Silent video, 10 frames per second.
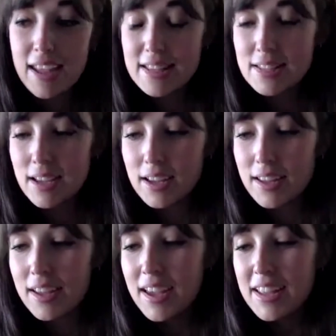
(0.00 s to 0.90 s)
It's
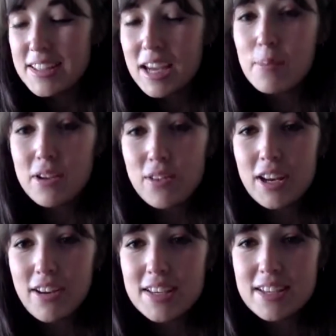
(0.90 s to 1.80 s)
going to be a really
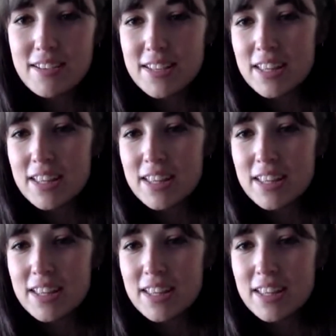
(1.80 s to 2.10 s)
great series.